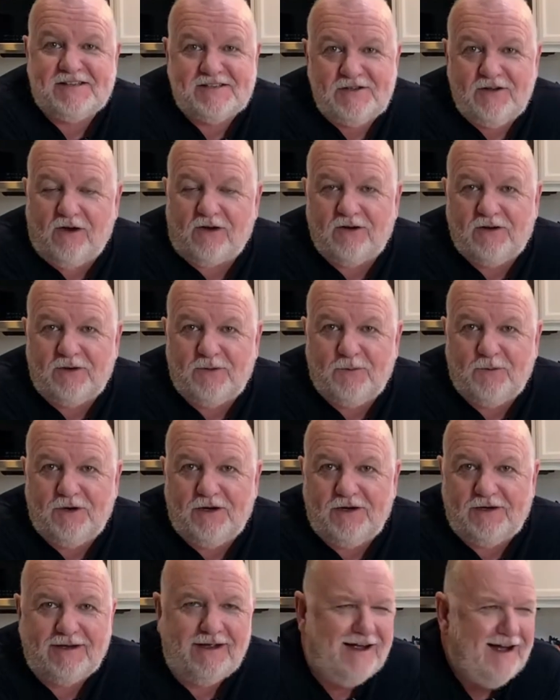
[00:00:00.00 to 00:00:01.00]
not going to
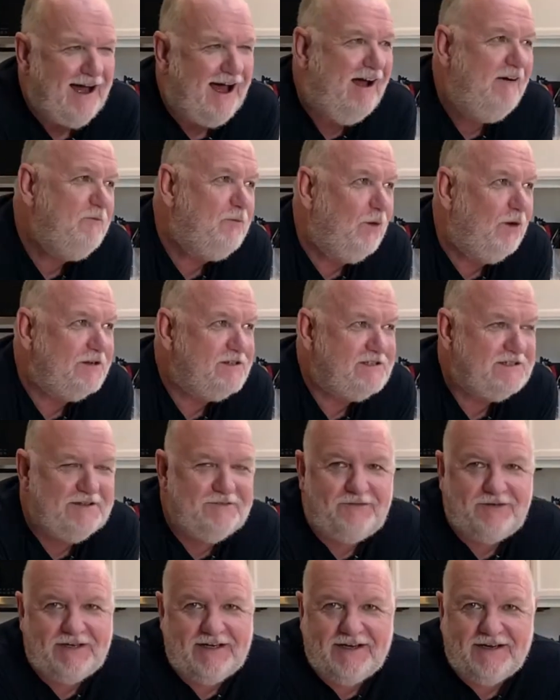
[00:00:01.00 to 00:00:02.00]
work. I've watched the
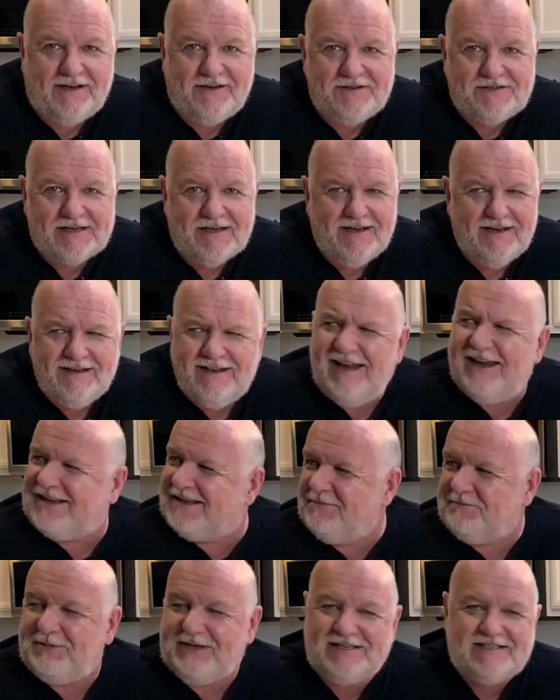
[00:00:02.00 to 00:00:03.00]
videos. There
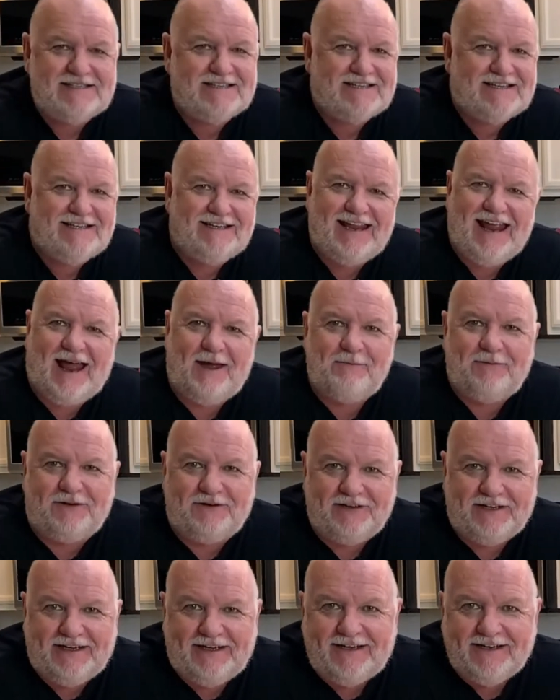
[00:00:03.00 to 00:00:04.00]
can be
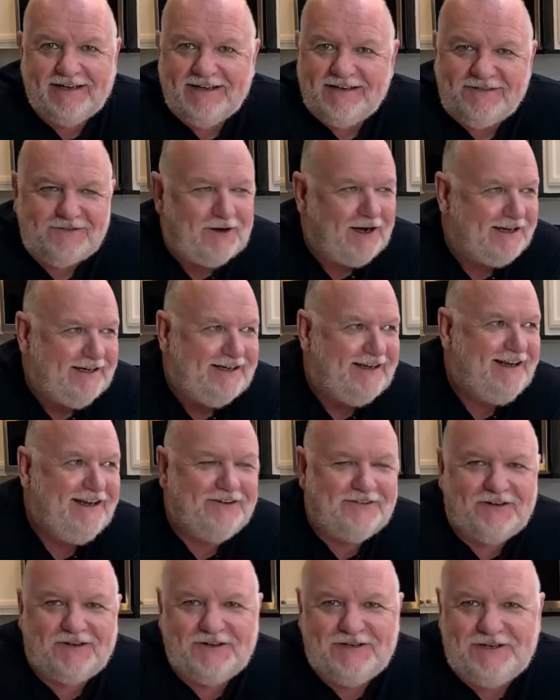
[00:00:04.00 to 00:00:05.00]
scammery right
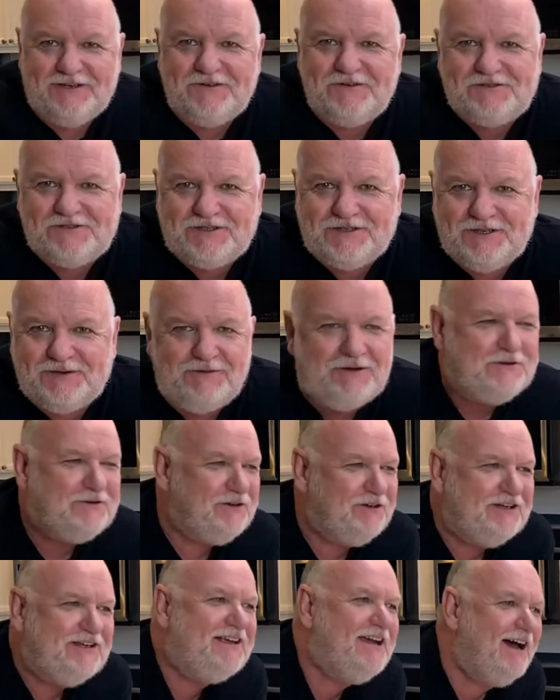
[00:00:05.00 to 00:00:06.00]
here on YouTube. You
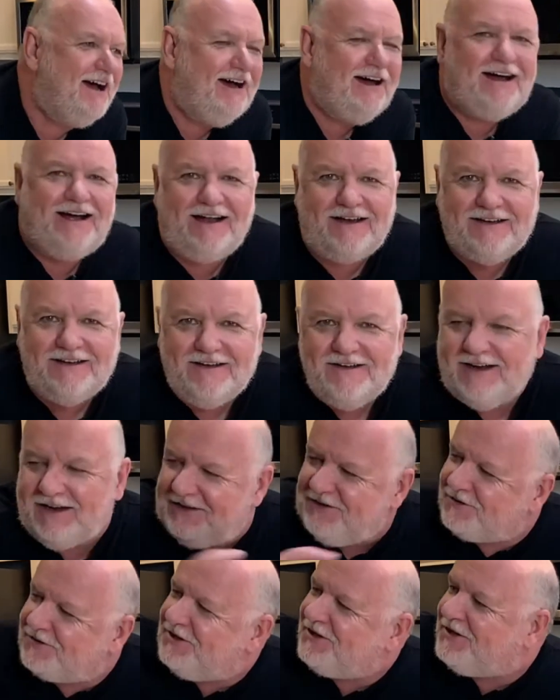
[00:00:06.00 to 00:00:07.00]
can cut and
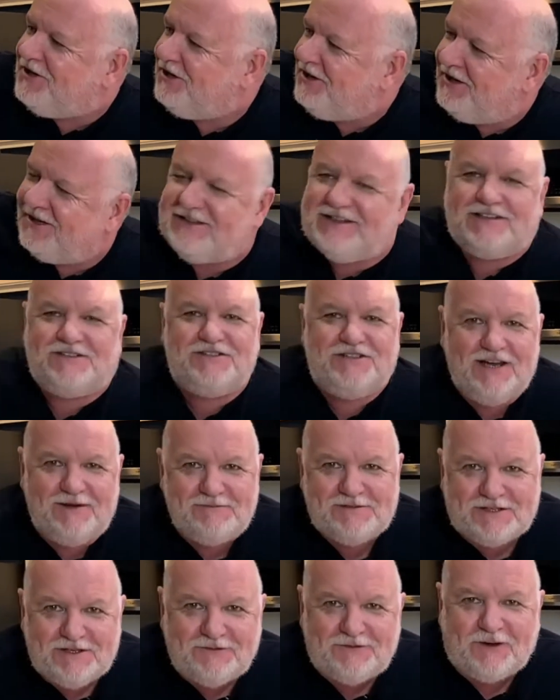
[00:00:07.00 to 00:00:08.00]
you can cook the
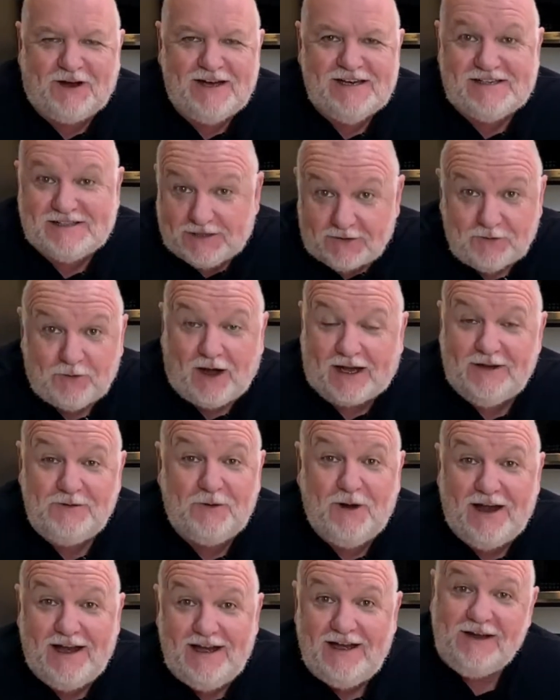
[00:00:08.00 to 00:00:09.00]
chips, the fries the right
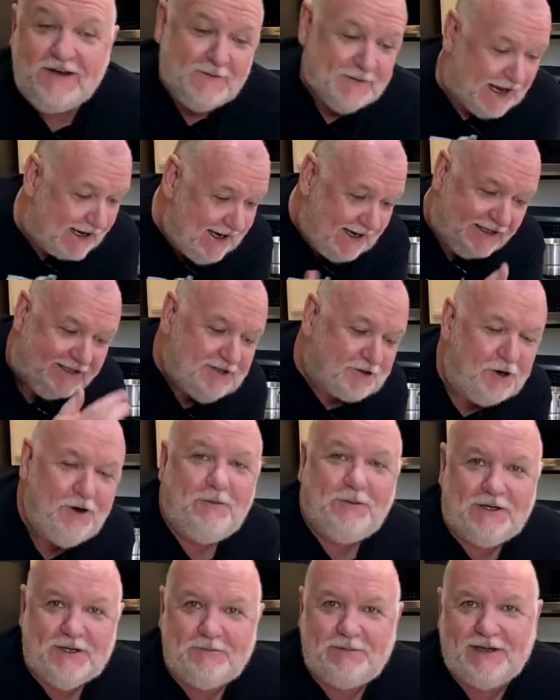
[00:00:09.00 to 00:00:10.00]
way, and then throw them
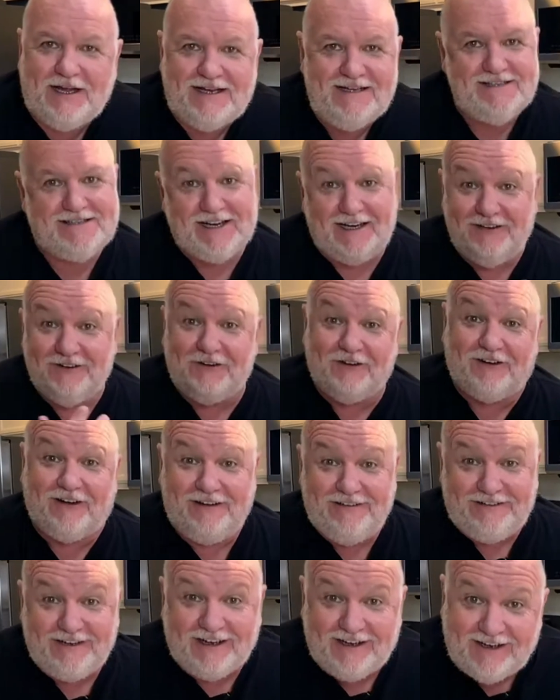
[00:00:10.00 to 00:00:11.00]
on the plate and say, look what I
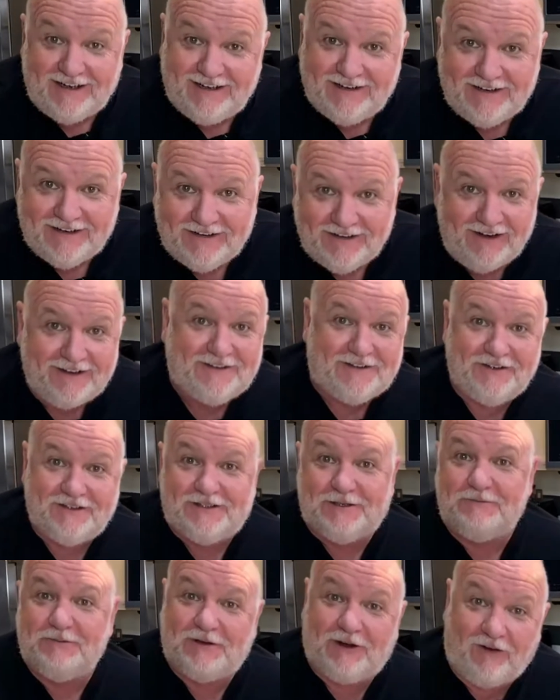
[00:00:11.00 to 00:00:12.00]
did. I cooked
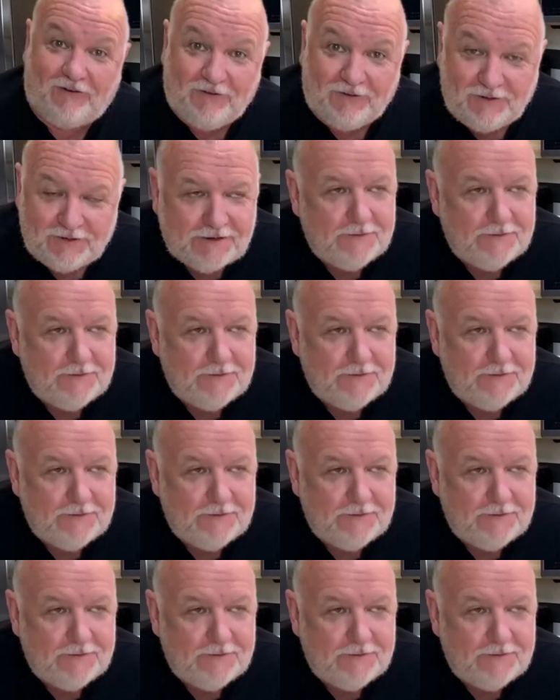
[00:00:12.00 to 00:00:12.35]
them cold.